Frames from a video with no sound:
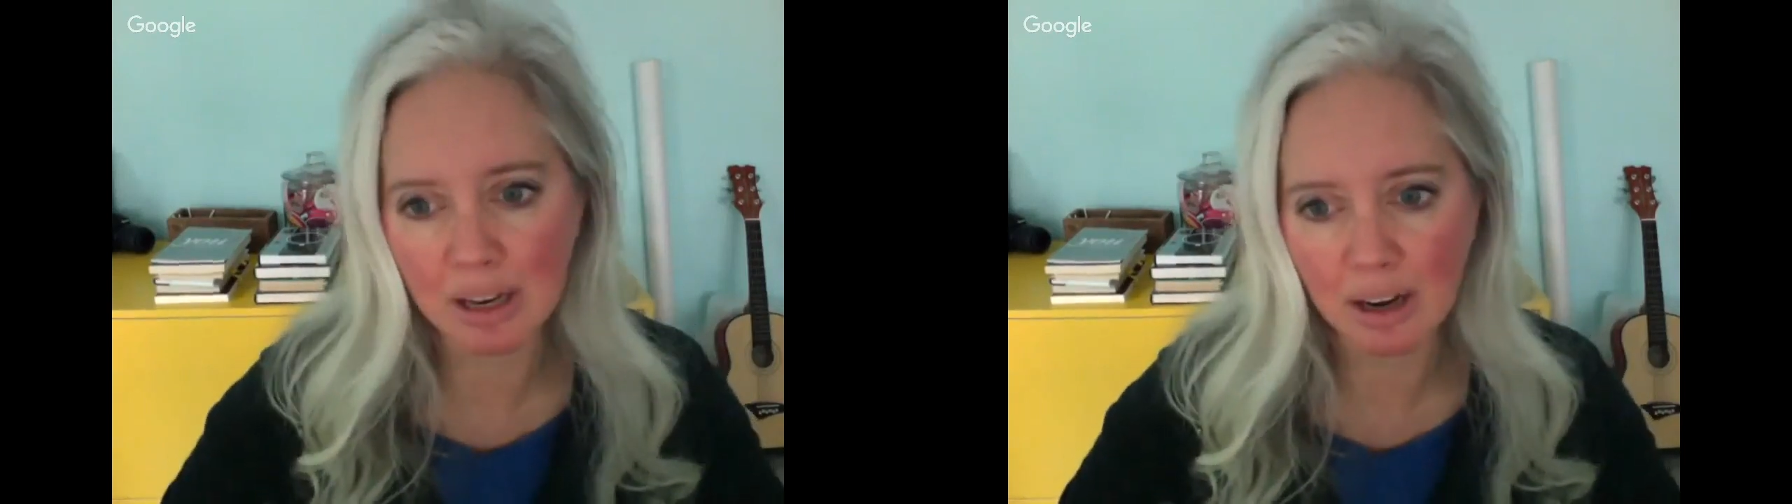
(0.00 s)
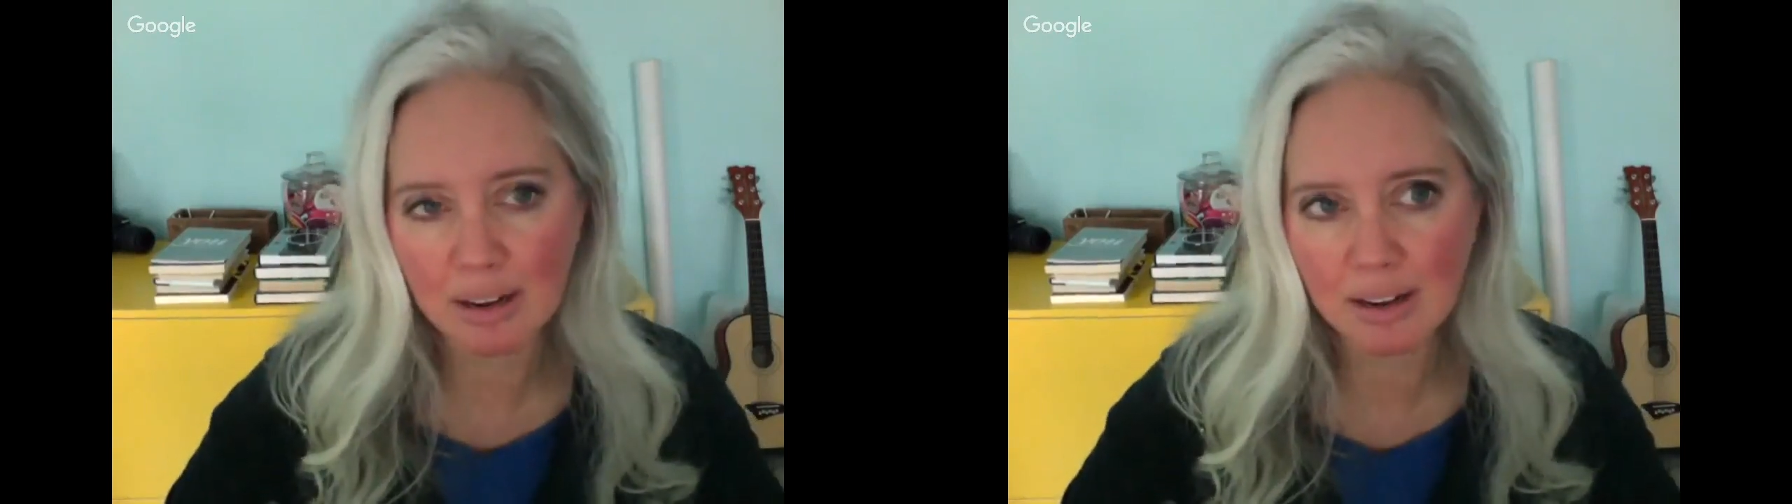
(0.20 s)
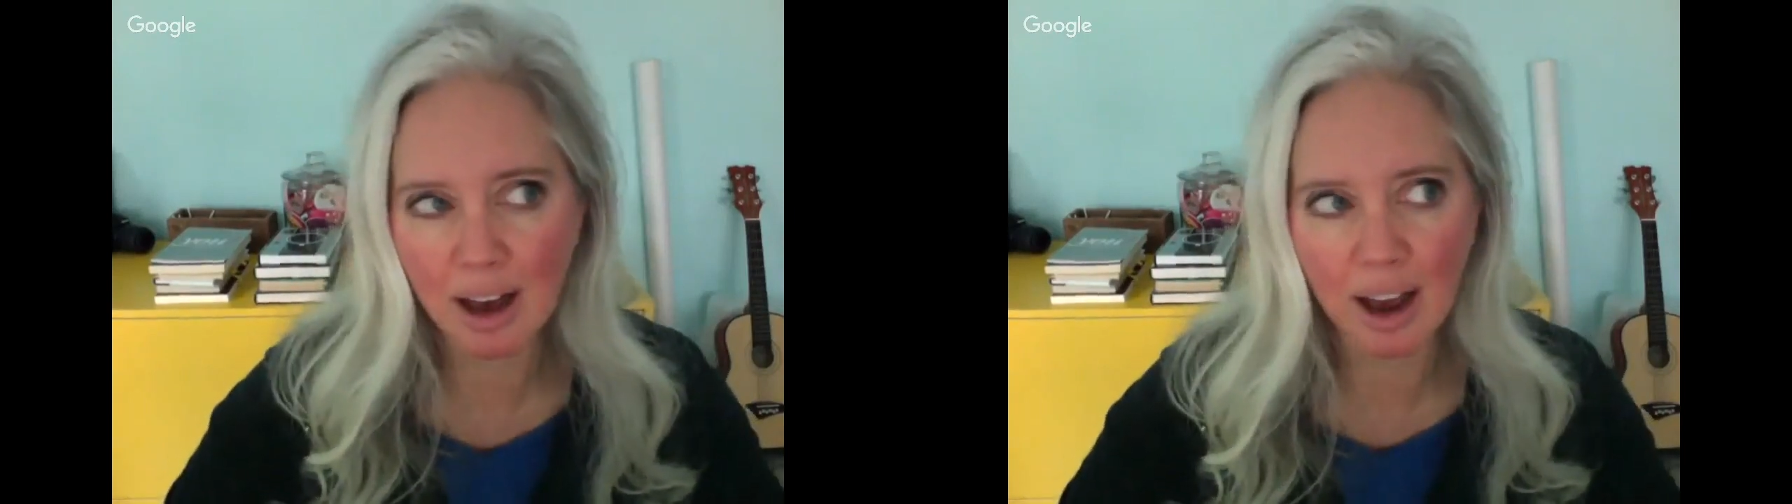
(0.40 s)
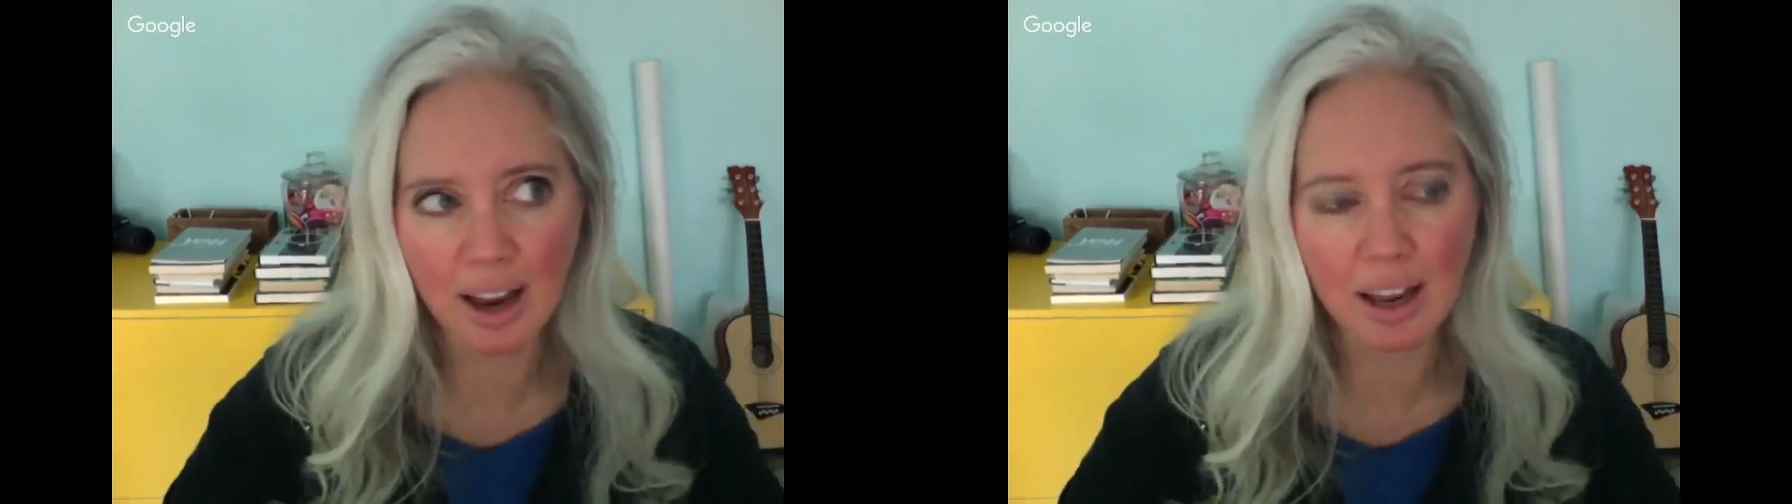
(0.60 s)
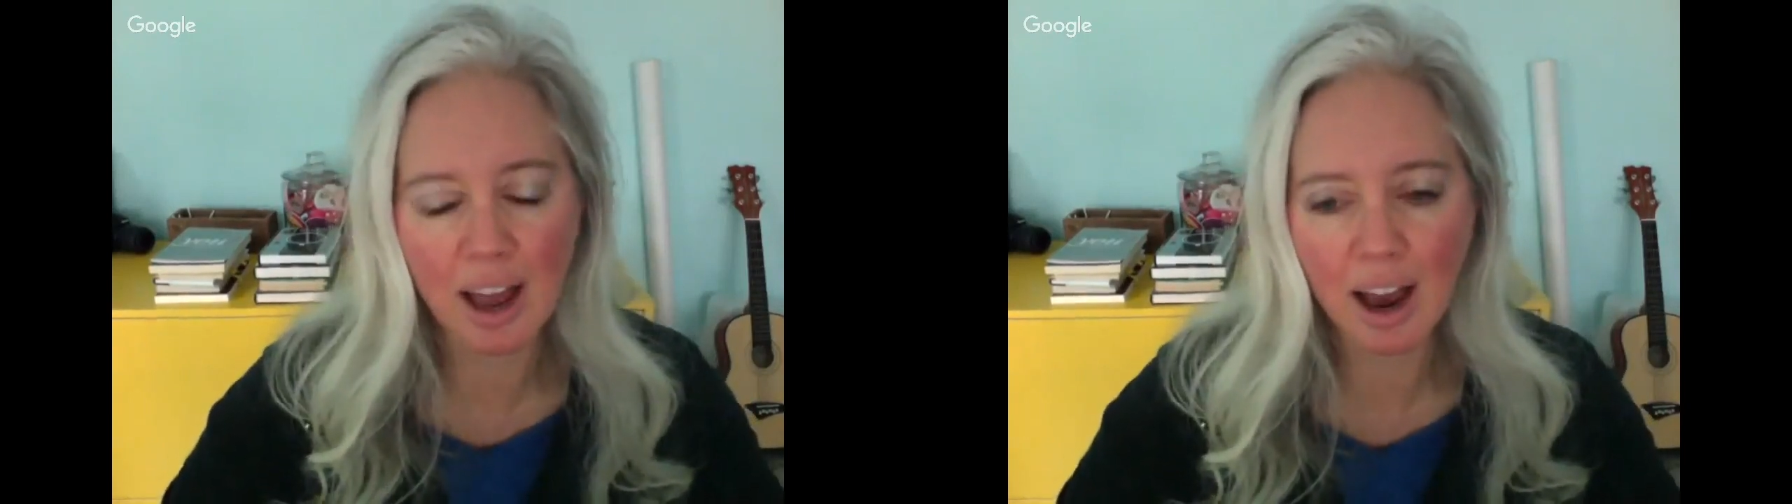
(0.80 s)
I mean,
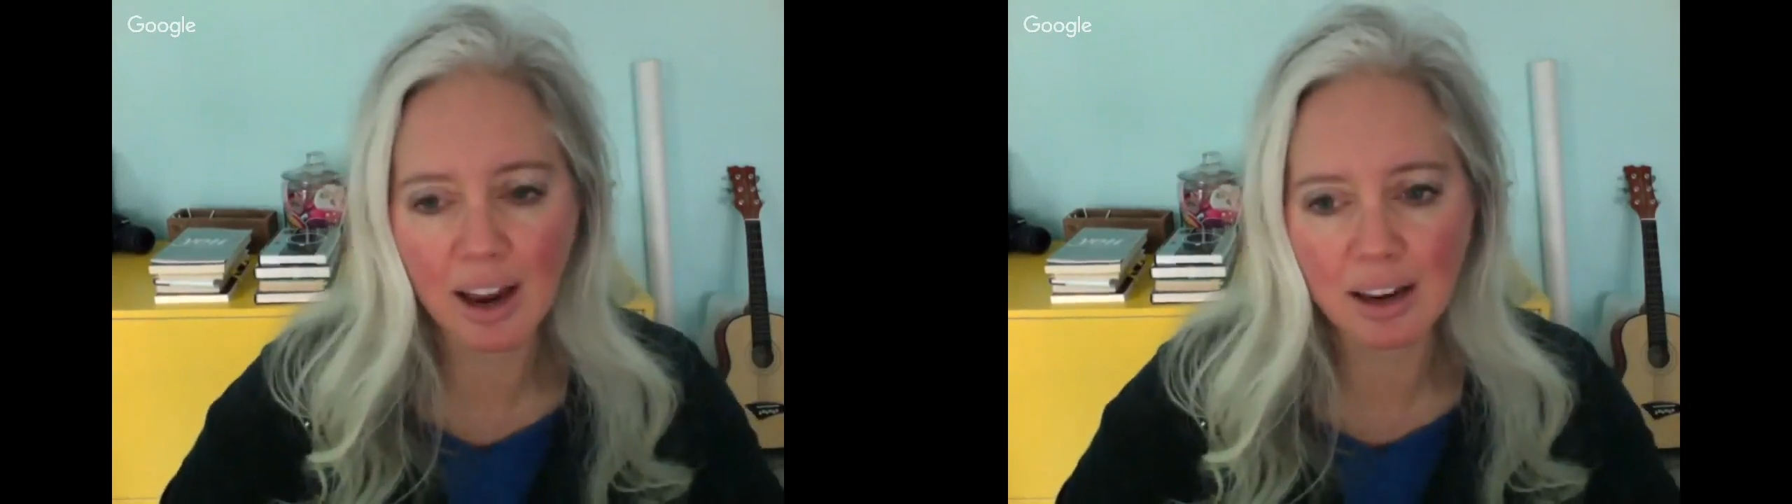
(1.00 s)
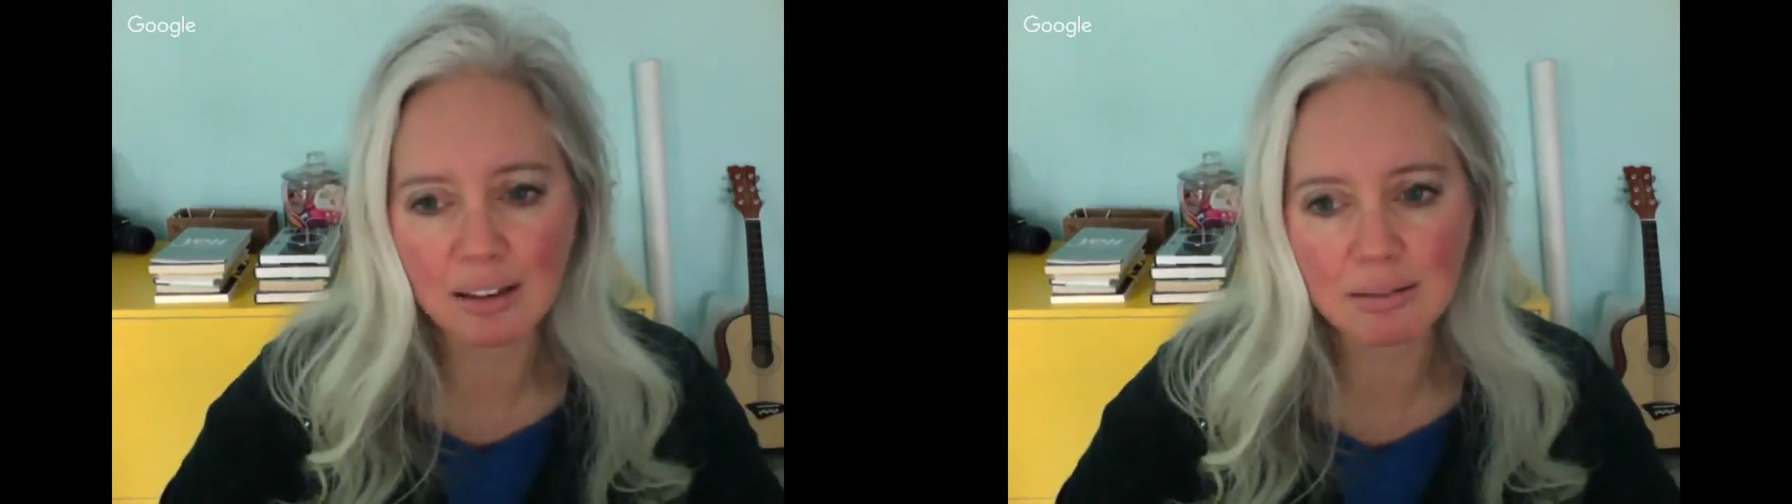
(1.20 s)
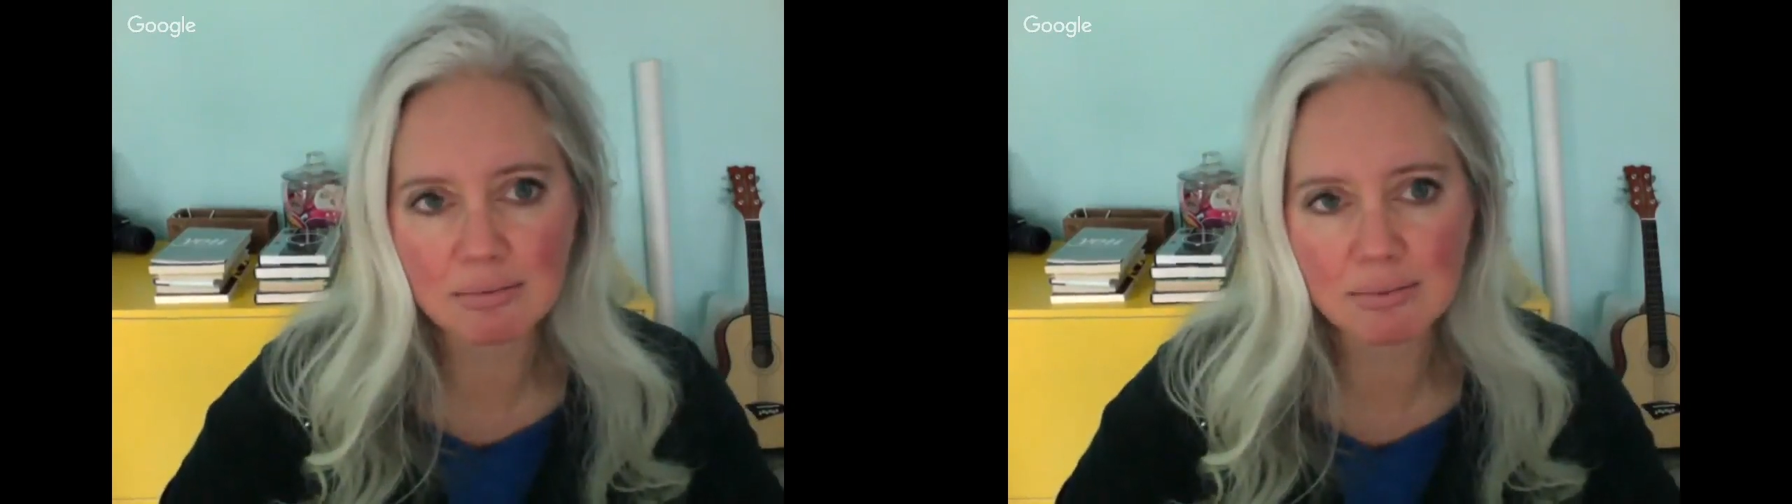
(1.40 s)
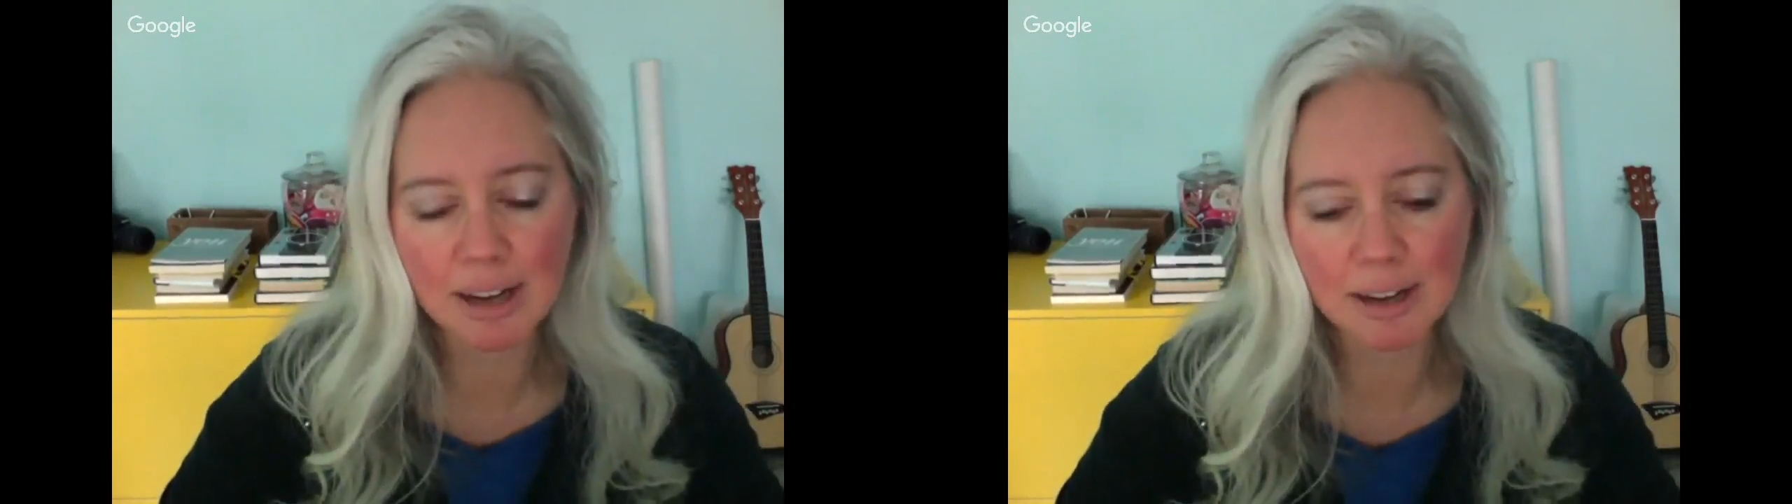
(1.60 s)
I